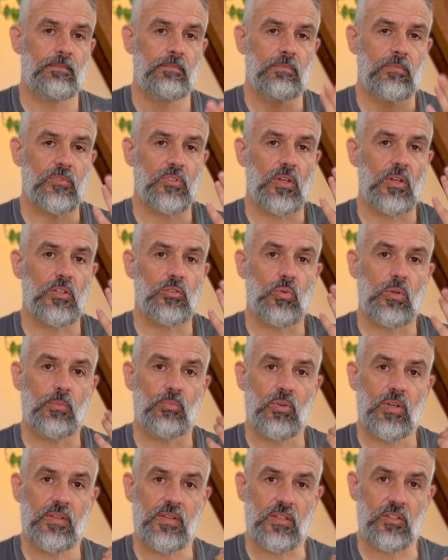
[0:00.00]
So as we're
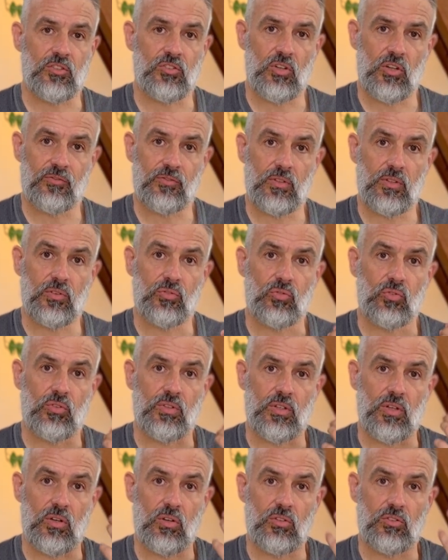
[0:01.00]
breathing softly through the
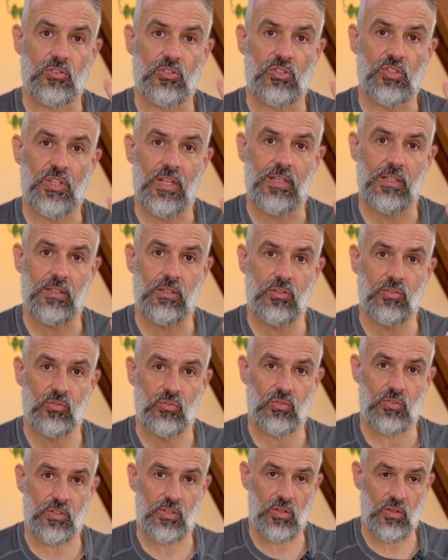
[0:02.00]
nose, gently
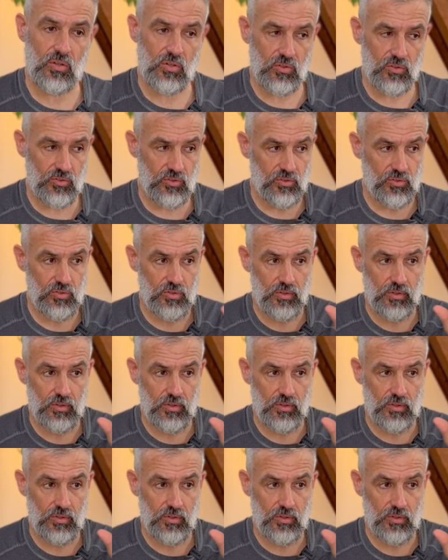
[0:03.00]
through the nose,